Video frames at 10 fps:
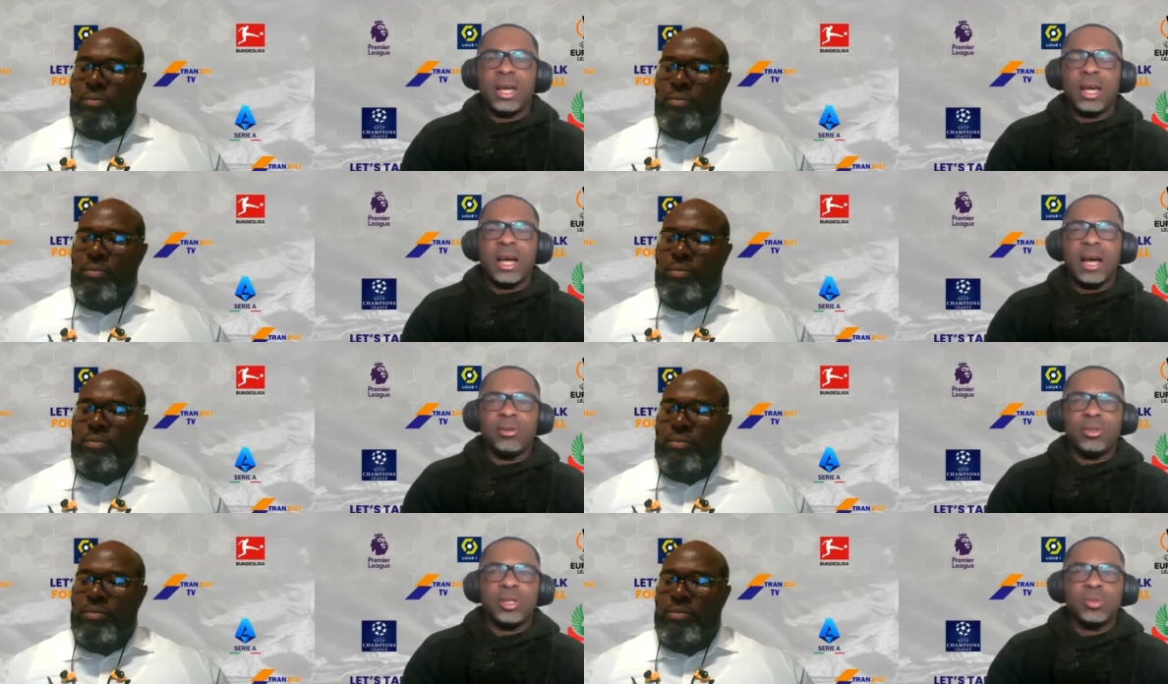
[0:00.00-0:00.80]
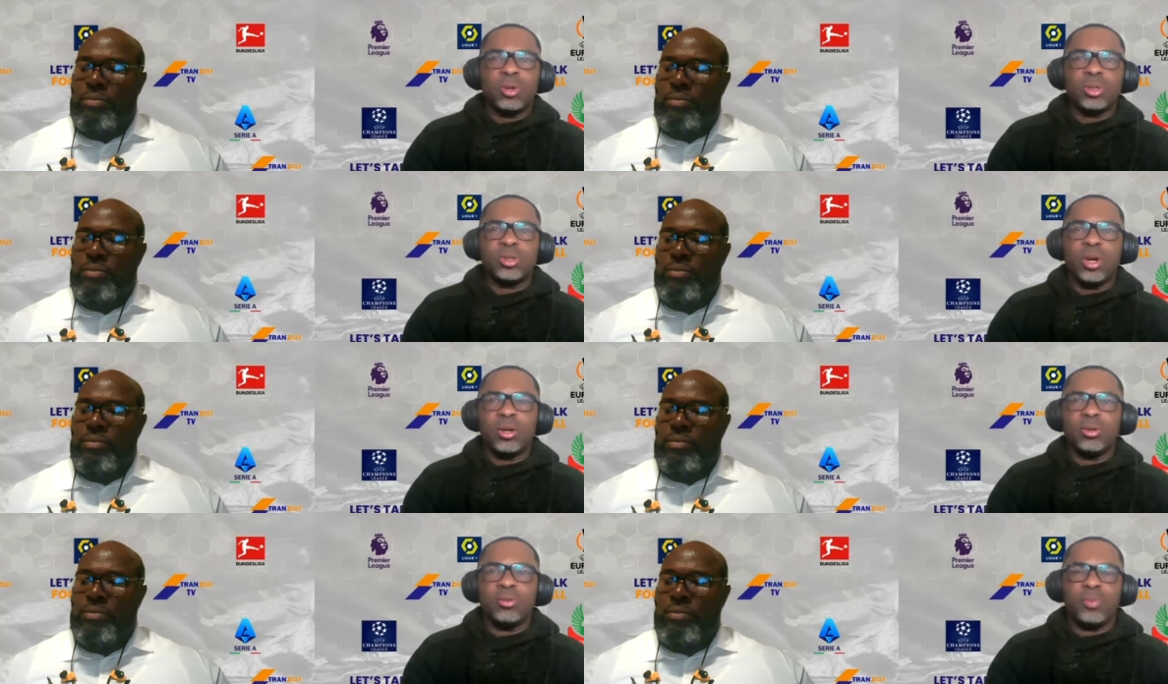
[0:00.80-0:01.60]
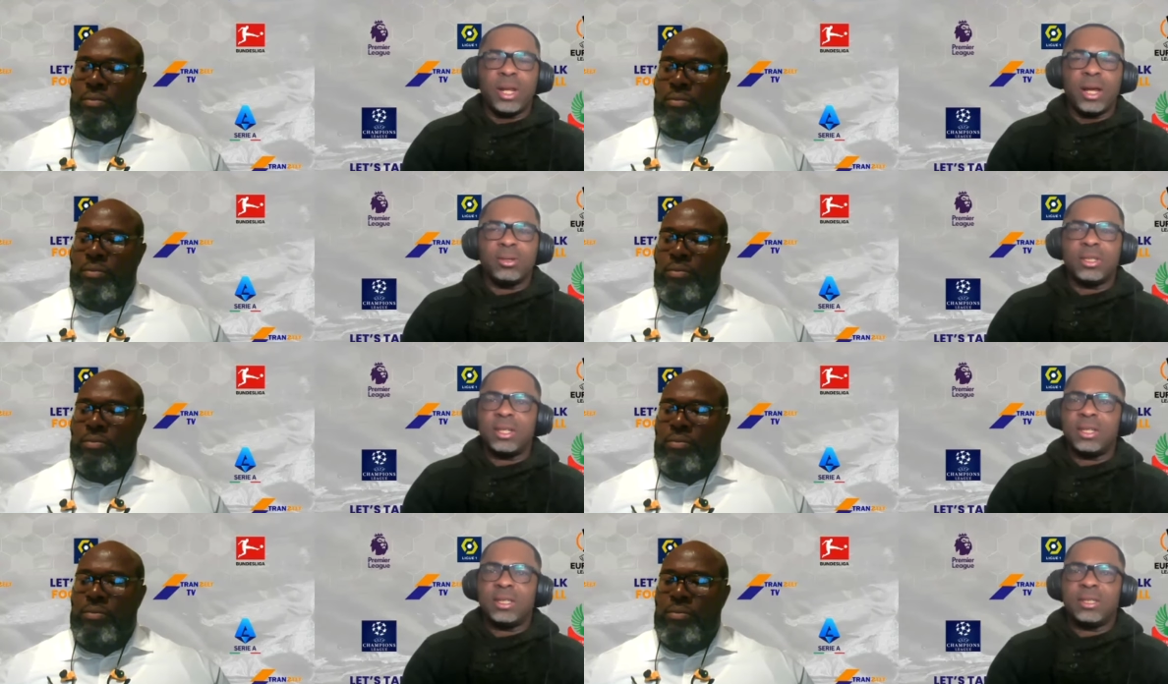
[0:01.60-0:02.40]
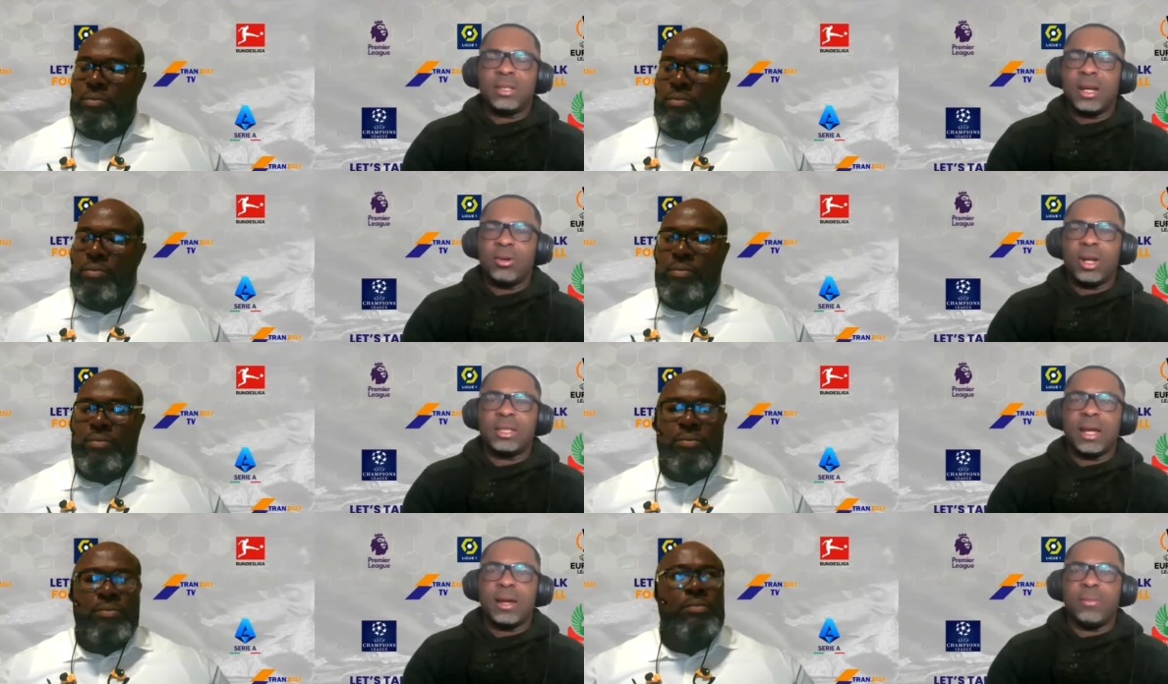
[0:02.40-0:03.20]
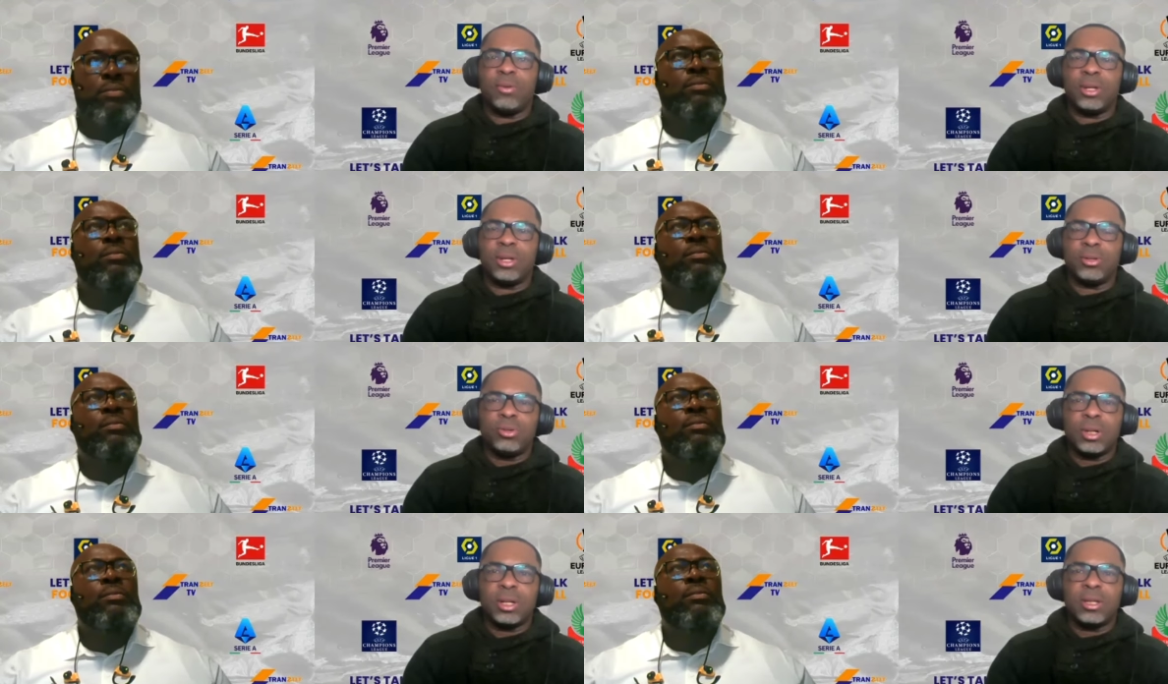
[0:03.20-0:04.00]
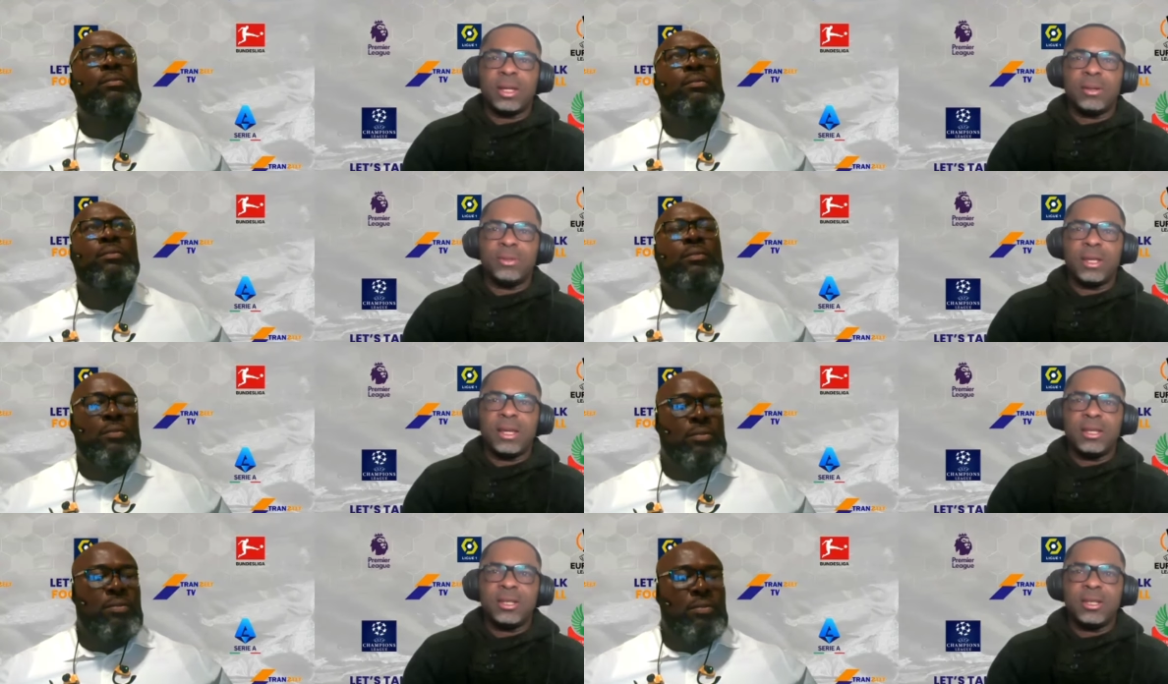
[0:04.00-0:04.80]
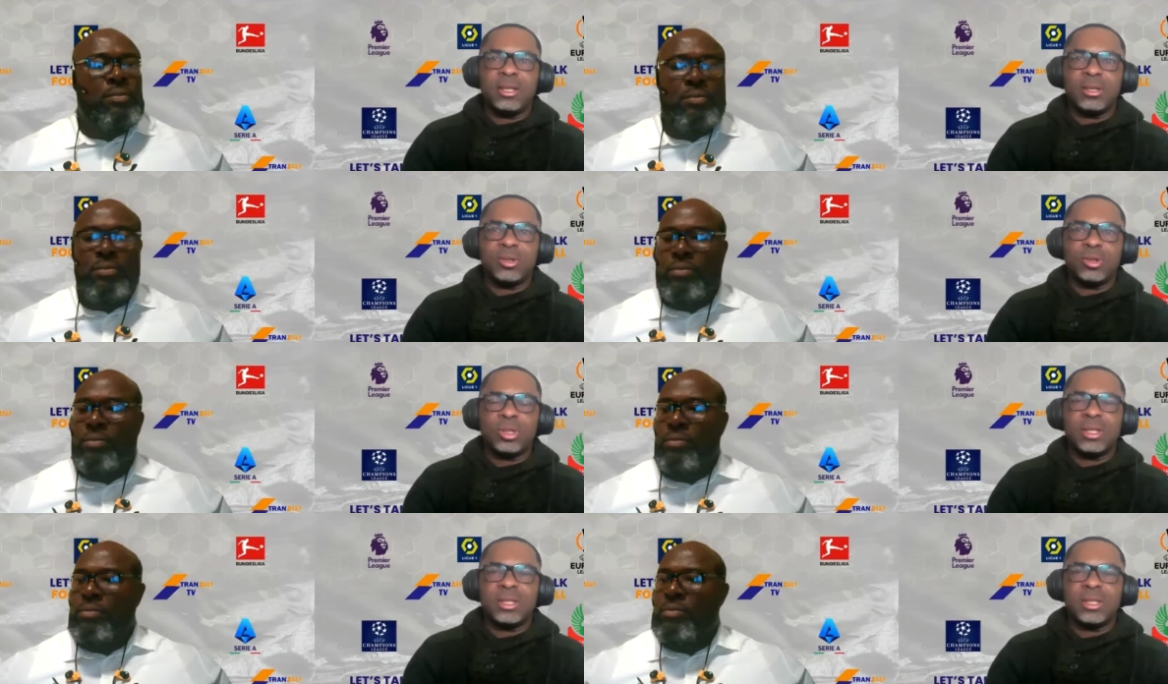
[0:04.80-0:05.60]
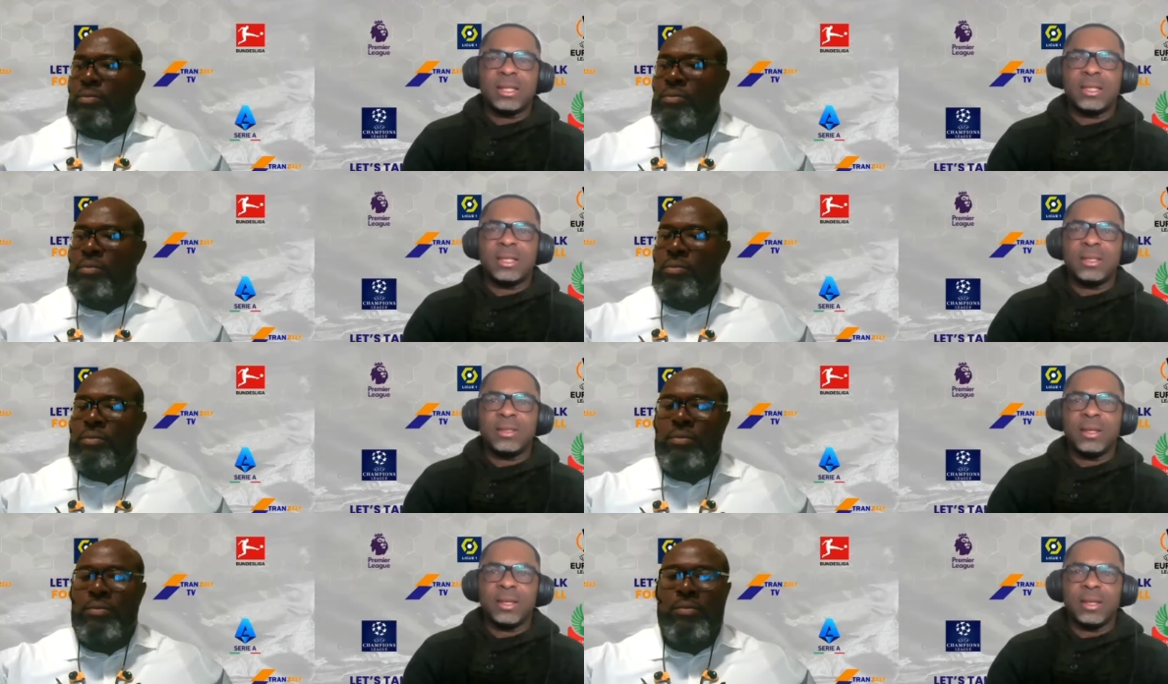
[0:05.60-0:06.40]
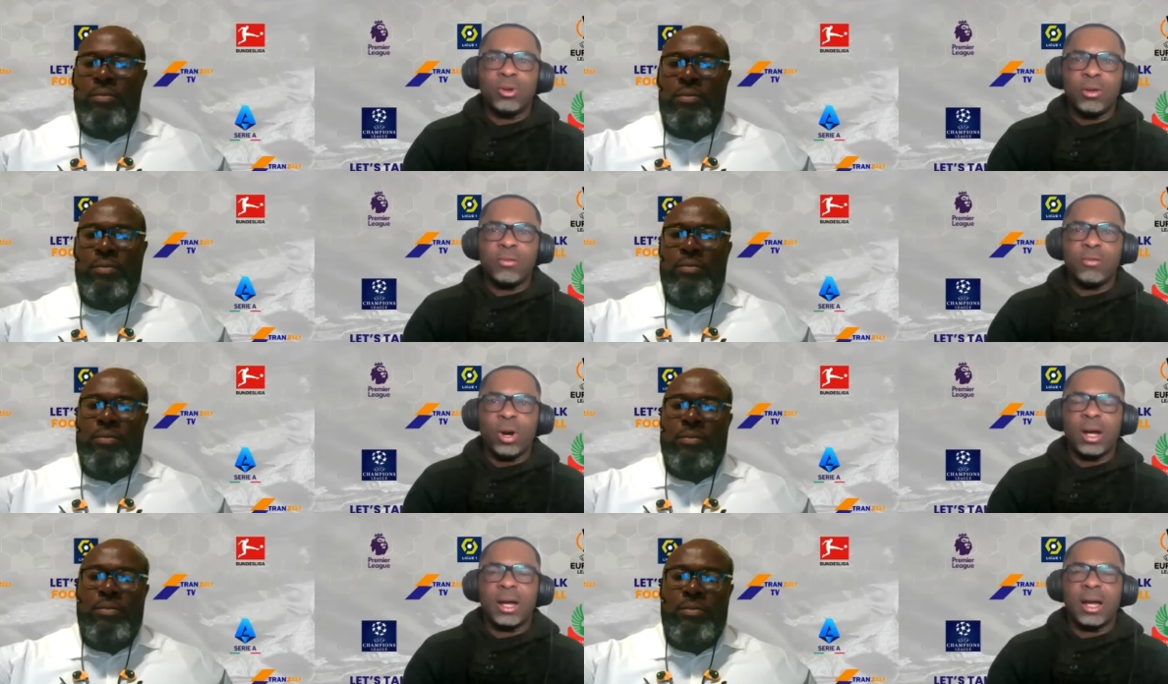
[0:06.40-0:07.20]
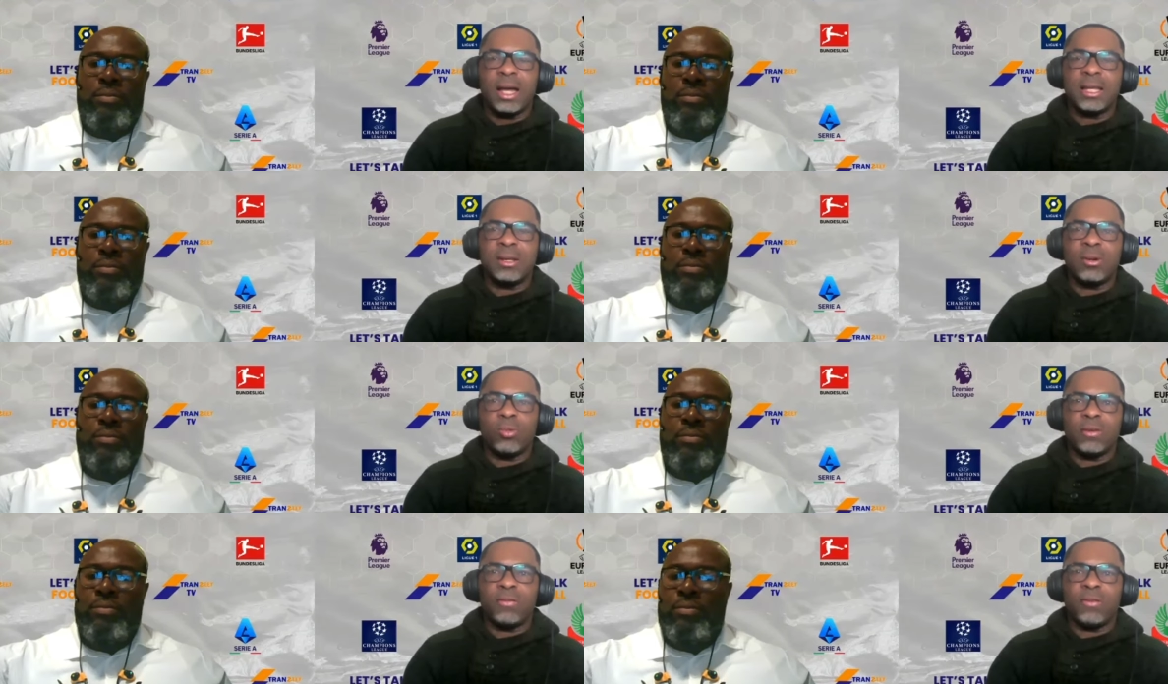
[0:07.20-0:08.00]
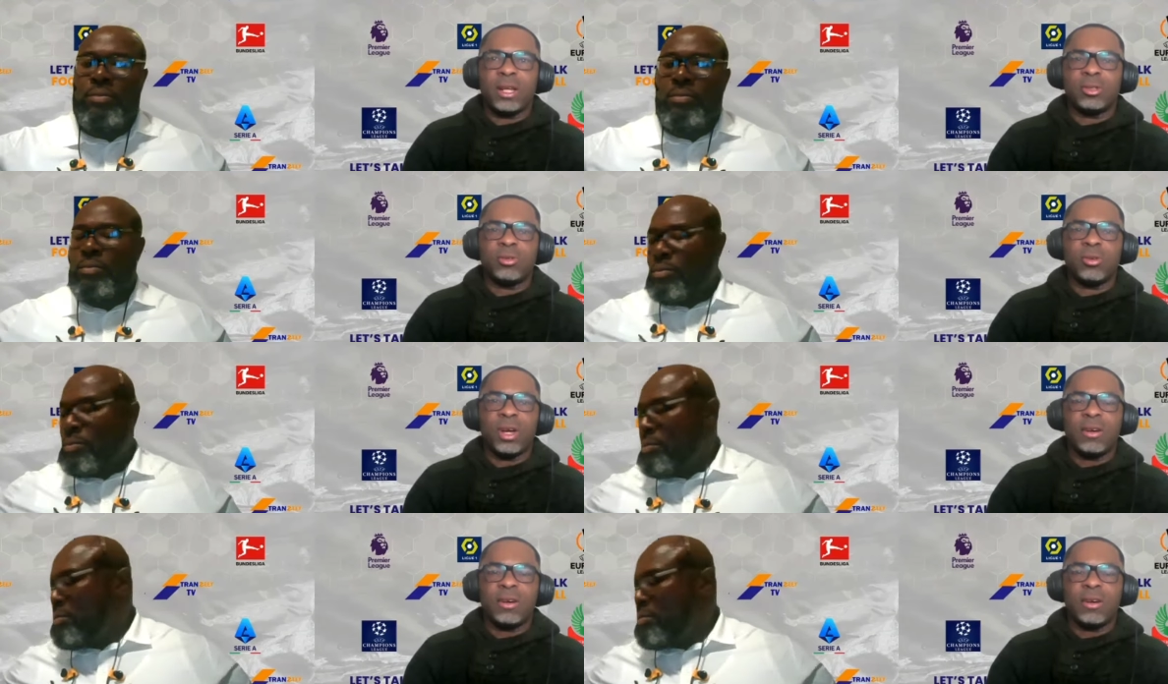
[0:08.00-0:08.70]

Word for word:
Speaker 1: care how this was done, penalties, regular time, but the truth, the, the, the, truth is that Cote d'Ivoire are in the quarterfinals of